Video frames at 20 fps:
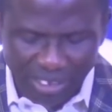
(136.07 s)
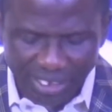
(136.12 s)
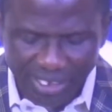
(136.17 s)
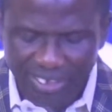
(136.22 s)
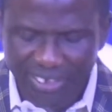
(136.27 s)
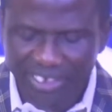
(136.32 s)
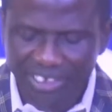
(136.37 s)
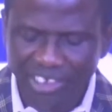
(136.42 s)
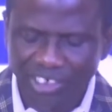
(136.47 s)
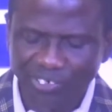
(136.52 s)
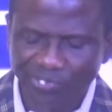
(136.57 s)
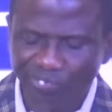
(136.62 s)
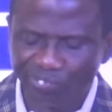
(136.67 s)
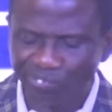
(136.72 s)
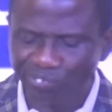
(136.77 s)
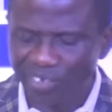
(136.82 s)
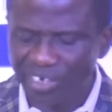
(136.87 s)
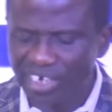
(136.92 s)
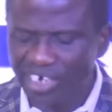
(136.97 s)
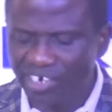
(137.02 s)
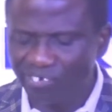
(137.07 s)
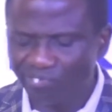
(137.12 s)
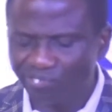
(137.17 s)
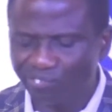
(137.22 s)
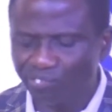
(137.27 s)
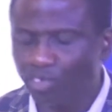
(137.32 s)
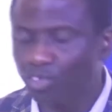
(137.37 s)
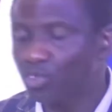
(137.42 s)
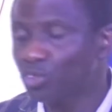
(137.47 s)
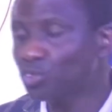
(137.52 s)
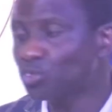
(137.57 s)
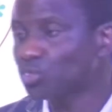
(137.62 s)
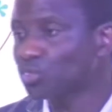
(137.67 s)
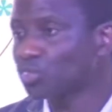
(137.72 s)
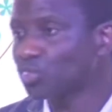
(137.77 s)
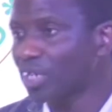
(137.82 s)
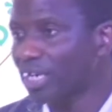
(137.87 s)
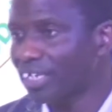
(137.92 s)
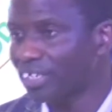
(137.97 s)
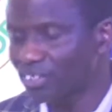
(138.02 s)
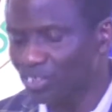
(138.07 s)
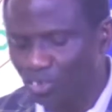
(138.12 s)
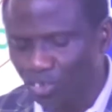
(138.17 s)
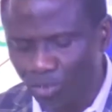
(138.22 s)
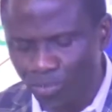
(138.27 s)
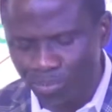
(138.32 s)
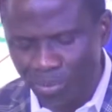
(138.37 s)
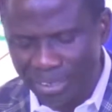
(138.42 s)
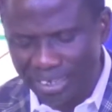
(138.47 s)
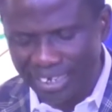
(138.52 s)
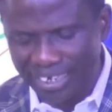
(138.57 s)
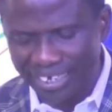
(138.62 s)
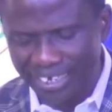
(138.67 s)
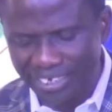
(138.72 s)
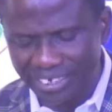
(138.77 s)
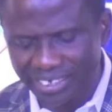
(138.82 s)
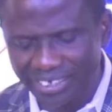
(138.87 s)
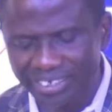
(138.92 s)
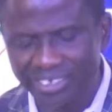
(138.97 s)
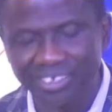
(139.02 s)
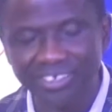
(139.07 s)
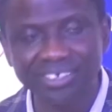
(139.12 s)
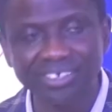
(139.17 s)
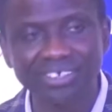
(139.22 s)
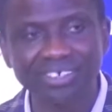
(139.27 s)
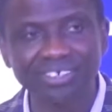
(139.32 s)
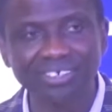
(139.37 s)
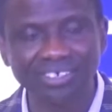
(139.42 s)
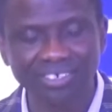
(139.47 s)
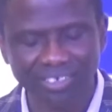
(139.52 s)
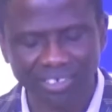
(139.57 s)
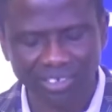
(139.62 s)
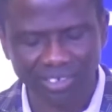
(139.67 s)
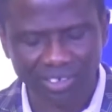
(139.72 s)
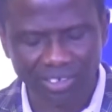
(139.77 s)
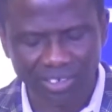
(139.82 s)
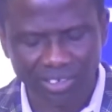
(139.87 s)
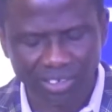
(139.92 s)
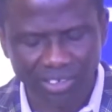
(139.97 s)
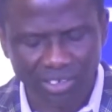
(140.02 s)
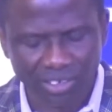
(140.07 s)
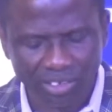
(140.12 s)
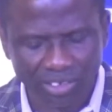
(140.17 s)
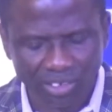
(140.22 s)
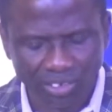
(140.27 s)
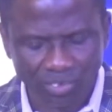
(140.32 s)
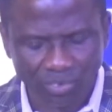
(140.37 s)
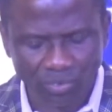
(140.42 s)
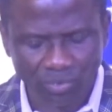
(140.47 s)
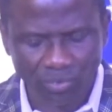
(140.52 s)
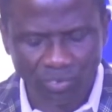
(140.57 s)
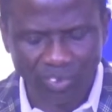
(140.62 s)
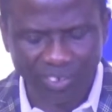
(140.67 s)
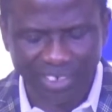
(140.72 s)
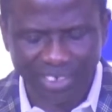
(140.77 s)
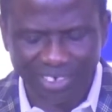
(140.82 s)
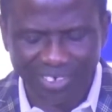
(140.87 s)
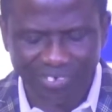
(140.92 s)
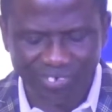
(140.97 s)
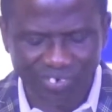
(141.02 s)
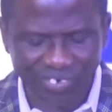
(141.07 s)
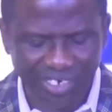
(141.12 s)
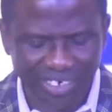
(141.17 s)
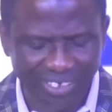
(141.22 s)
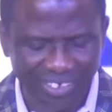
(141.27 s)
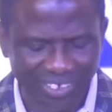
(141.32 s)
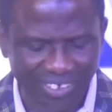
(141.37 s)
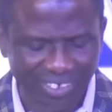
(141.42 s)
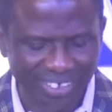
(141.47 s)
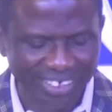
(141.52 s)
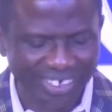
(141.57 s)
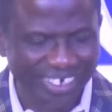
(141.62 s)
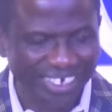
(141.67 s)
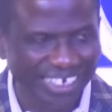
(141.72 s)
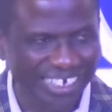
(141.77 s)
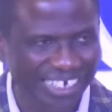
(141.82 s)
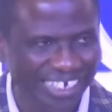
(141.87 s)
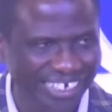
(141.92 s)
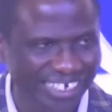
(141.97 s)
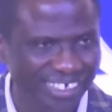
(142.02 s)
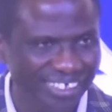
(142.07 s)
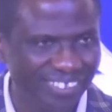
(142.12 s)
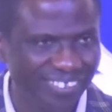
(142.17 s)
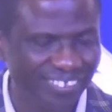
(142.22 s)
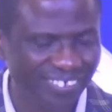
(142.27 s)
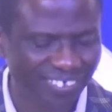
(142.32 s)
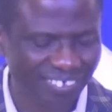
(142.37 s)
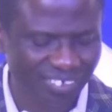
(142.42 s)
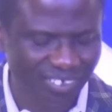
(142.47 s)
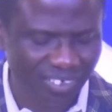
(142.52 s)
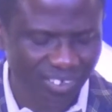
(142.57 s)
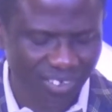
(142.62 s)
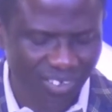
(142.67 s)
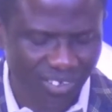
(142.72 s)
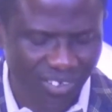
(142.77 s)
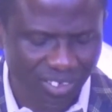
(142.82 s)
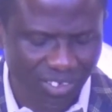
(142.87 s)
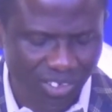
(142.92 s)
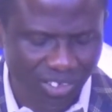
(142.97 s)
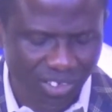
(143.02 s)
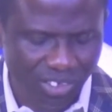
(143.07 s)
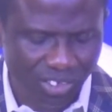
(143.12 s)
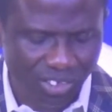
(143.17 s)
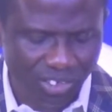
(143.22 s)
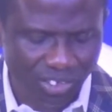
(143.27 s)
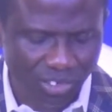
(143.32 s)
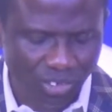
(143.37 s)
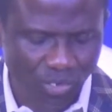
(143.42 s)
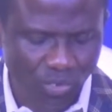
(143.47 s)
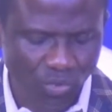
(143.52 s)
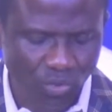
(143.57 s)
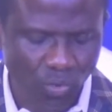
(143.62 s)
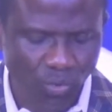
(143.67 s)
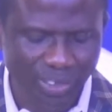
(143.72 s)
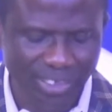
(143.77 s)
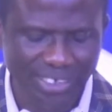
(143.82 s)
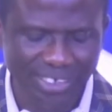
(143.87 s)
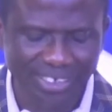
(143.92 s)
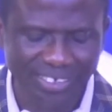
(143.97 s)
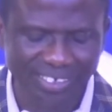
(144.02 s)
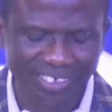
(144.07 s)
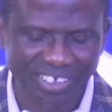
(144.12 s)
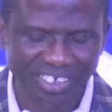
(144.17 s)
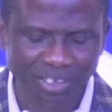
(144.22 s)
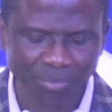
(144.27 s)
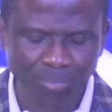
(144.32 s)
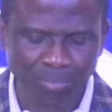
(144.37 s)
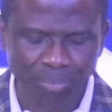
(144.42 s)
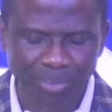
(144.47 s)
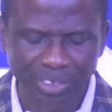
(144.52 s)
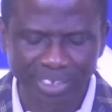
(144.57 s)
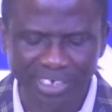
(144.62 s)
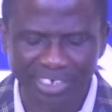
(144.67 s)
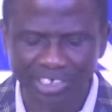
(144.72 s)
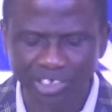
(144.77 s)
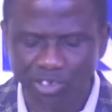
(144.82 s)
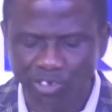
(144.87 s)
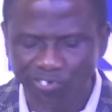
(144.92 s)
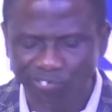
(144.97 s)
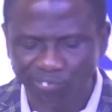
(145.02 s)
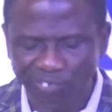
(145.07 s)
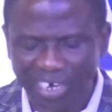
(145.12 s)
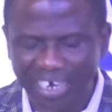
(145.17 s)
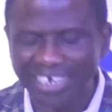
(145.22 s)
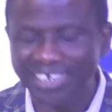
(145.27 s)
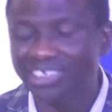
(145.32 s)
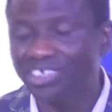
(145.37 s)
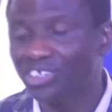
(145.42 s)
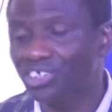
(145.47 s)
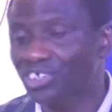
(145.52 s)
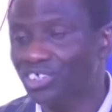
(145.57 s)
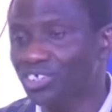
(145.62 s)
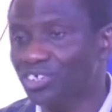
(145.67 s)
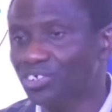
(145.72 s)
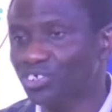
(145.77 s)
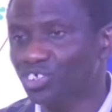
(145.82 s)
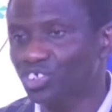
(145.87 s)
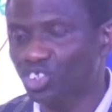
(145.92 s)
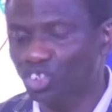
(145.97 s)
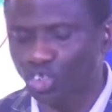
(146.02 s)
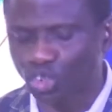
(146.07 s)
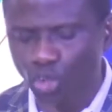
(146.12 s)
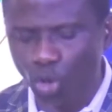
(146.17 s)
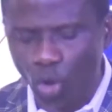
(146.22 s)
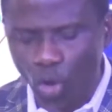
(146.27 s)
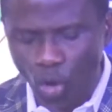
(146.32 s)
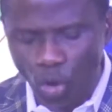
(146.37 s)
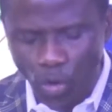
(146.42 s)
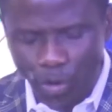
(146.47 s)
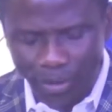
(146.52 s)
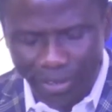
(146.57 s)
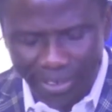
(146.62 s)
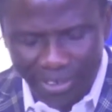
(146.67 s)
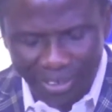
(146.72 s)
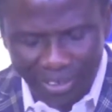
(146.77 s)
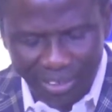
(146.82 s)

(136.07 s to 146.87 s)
It is vain for you to rise up early, to take rest late, to eat the bread of anxious toil.